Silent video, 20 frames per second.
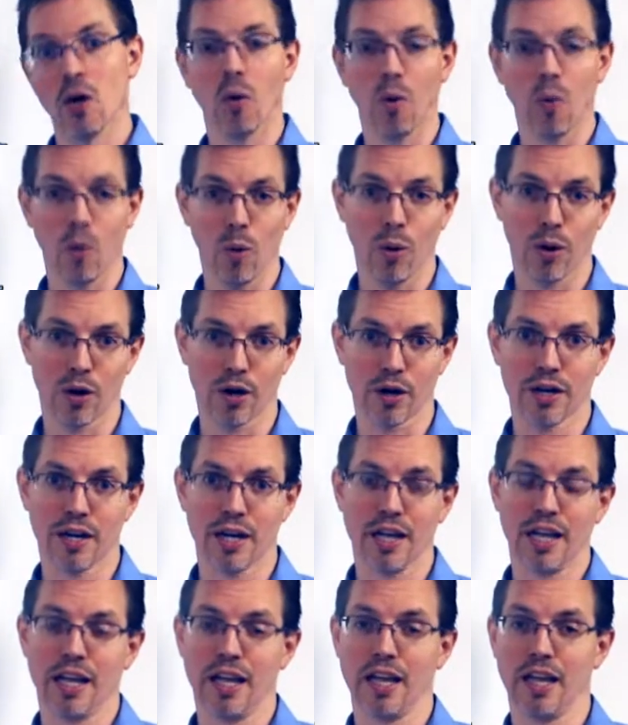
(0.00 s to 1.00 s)
Or
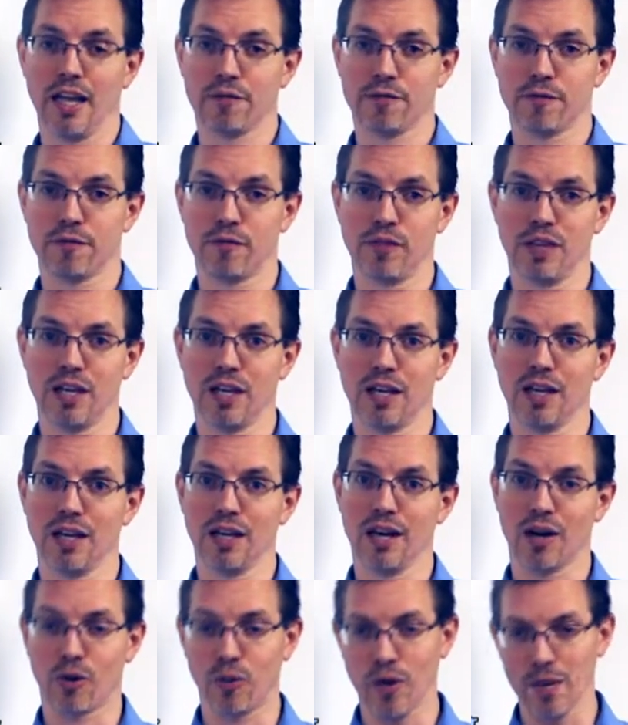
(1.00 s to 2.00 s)
if the
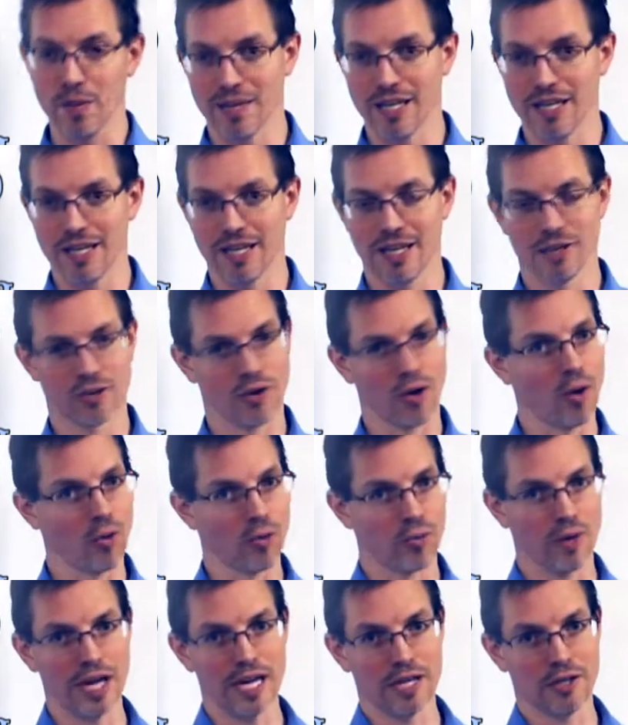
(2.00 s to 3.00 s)
equipment is
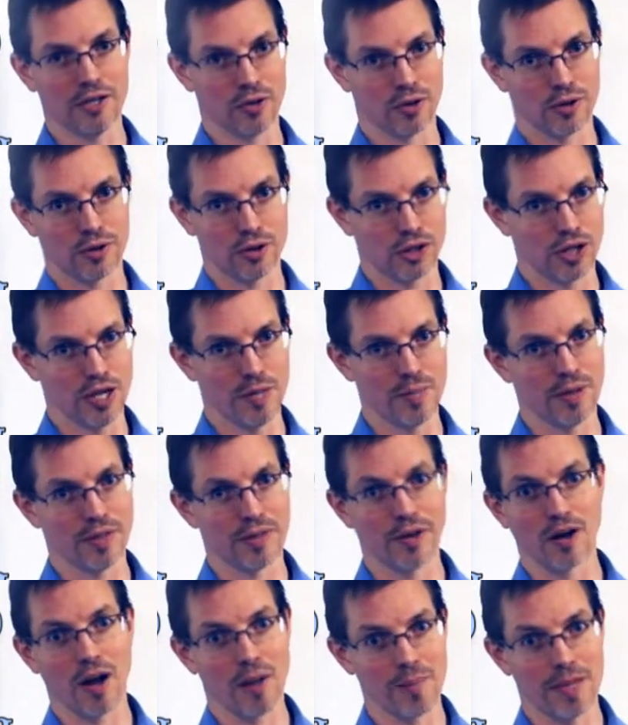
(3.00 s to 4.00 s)
already dirt cheap and
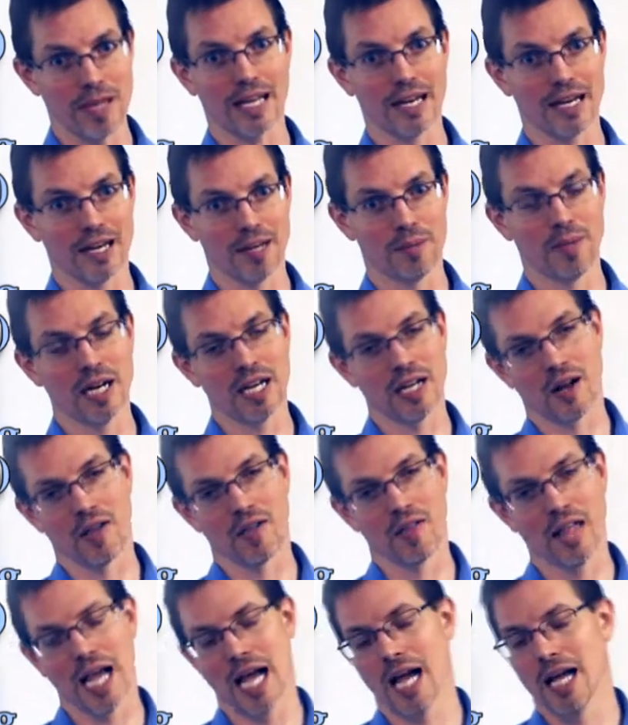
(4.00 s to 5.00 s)
they're not making any money
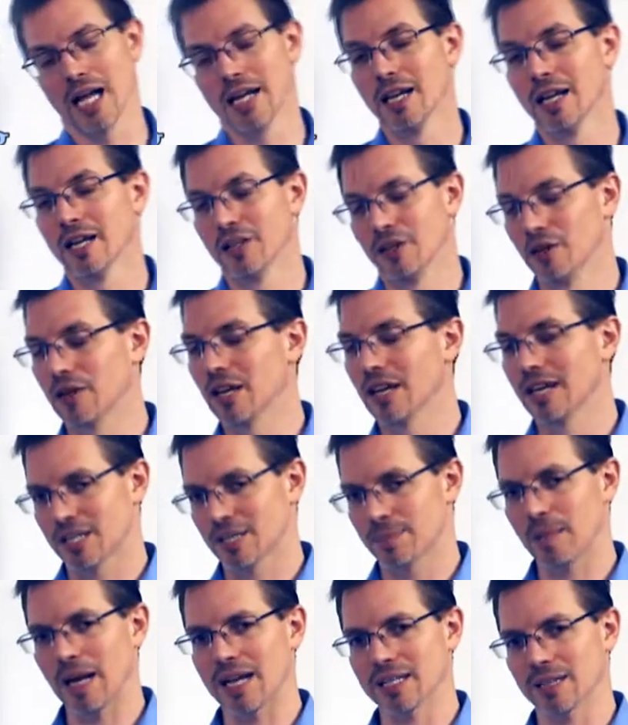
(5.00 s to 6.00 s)
on that, you can
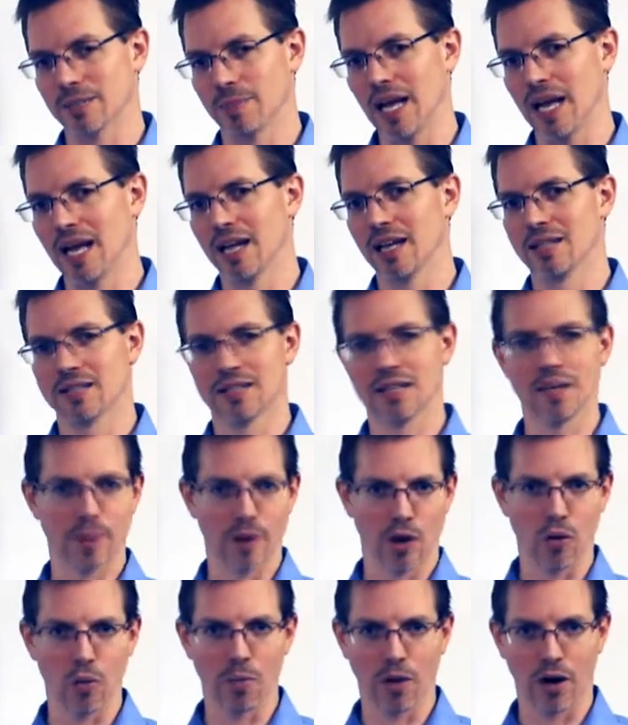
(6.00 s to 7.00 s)
expect to pay
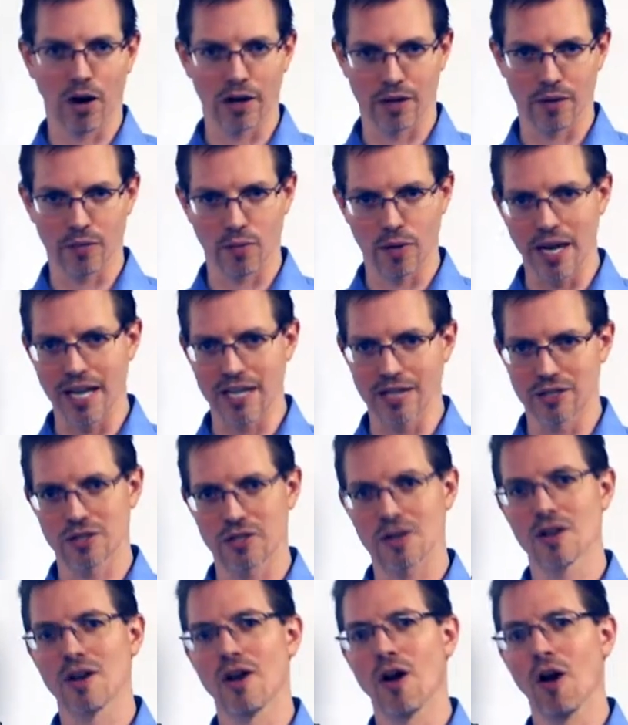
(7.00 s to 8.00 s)
typical market rates
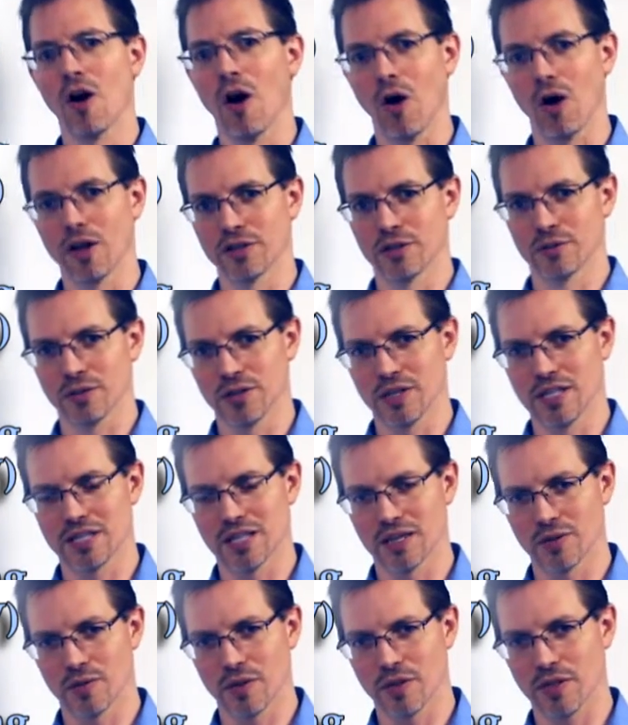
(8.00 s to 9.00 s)
on your
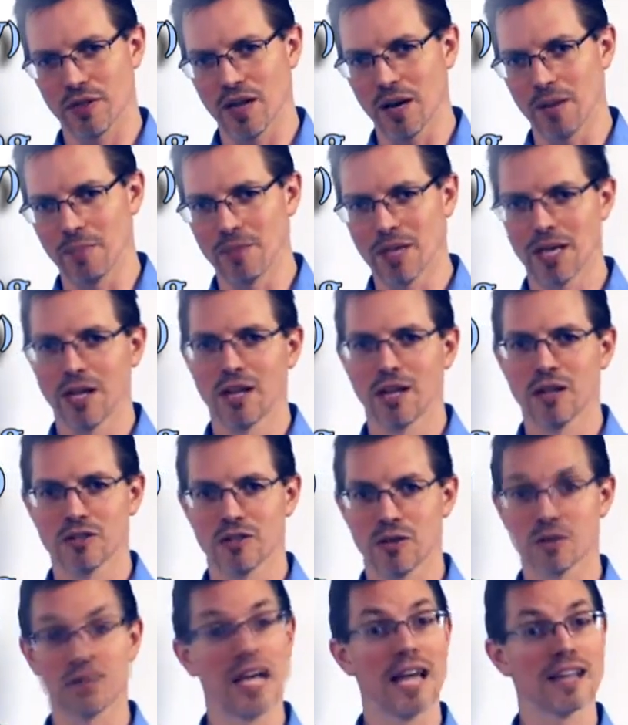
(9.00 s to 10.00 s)
leasing with them.
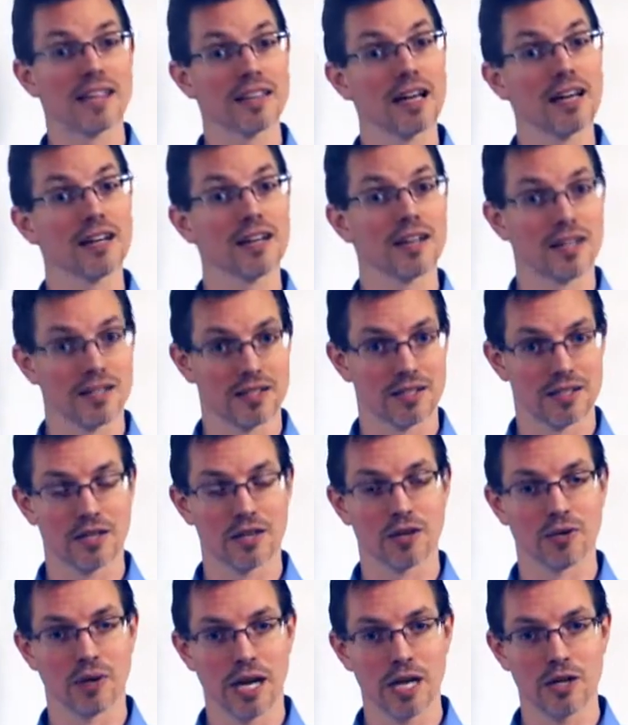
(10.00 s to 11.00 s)
So take that into
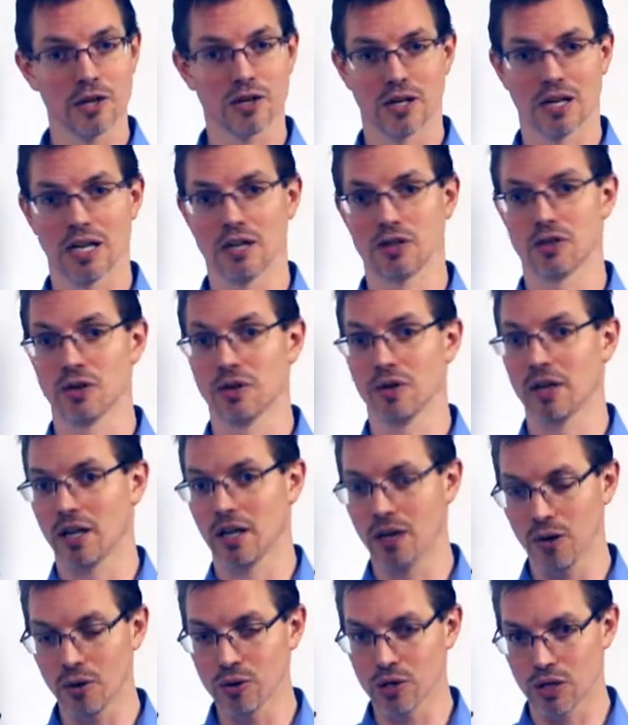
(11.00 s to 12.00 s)
consideration as you're
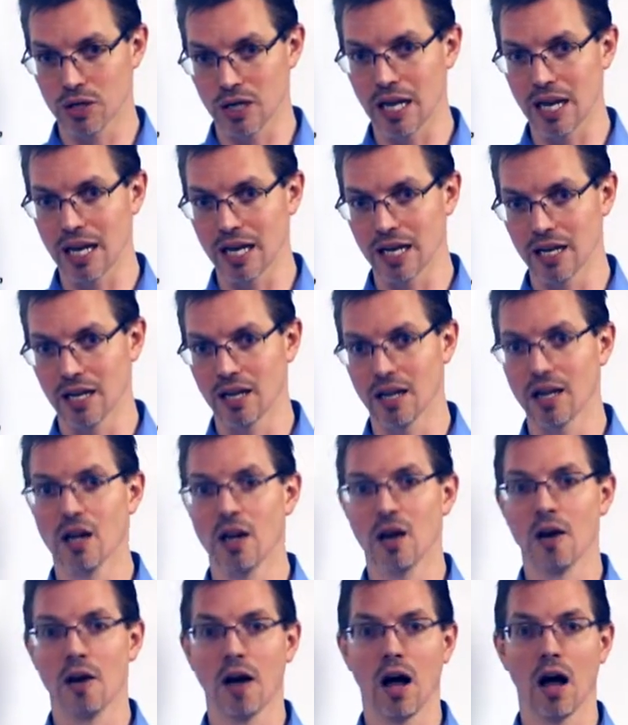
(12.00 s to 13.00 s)
negotiating
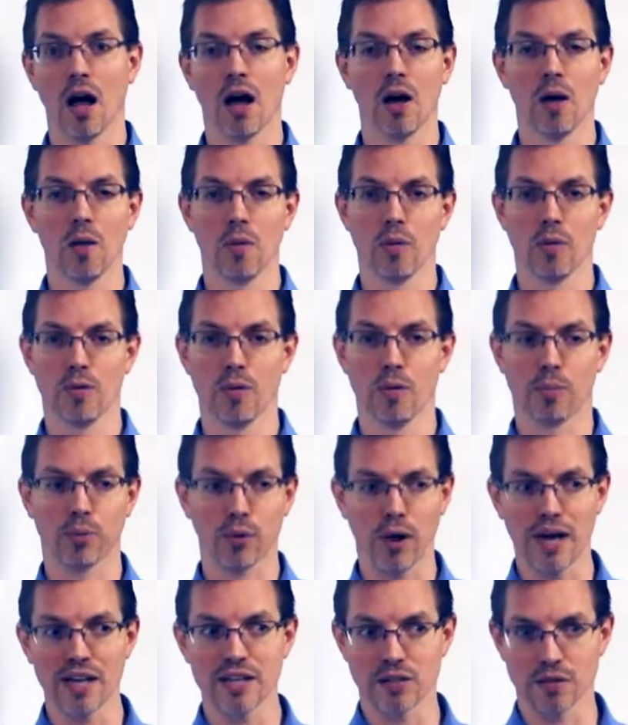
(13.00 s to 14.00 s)
the
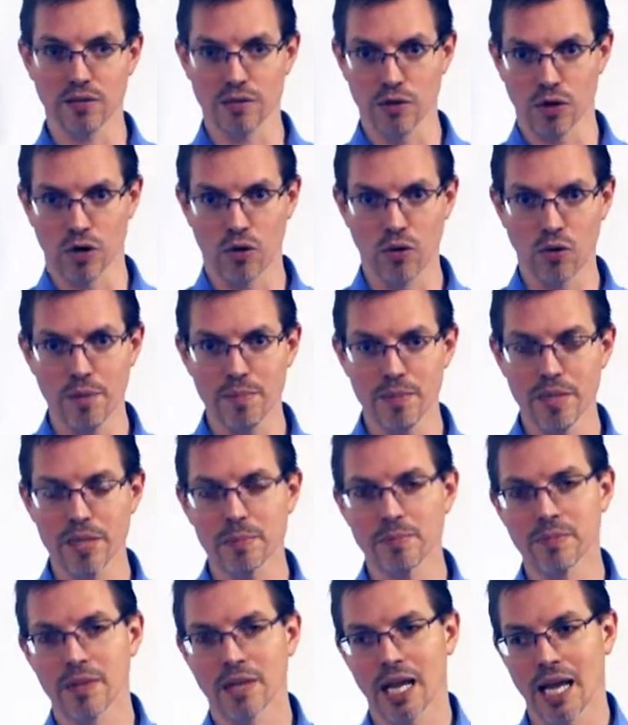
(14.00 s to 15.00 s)
price of your equipment
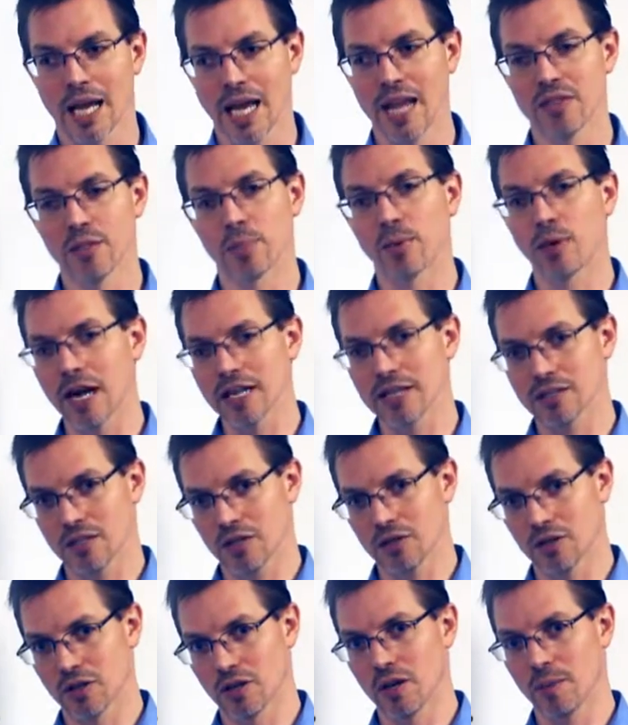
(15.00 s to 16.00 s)
and the price that
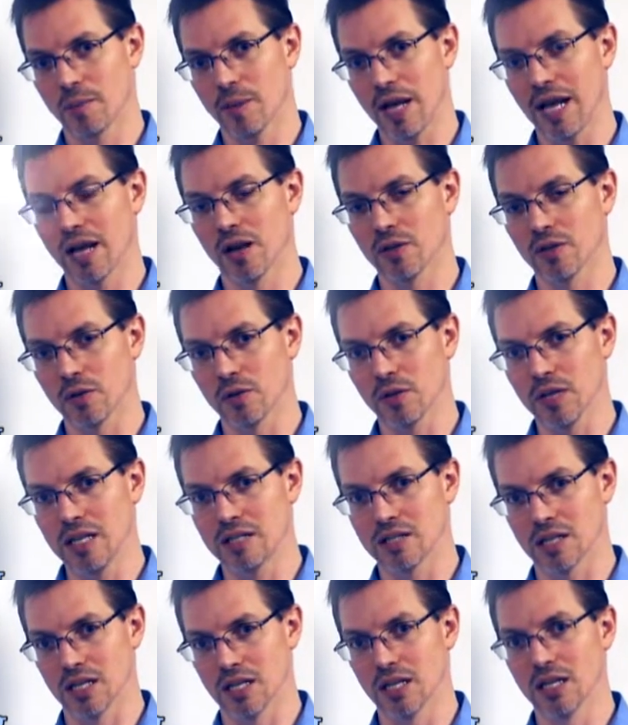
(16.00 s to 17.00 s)
you're going to pay on the
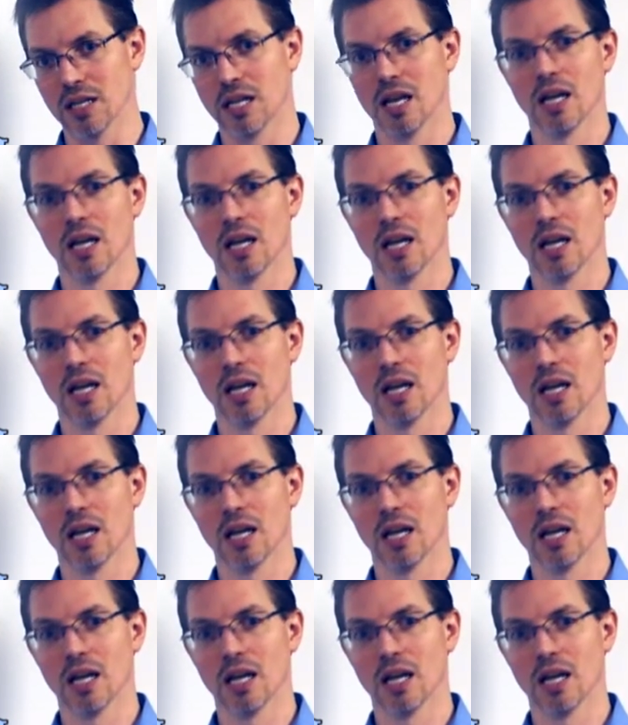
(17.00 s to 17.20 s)
leasing.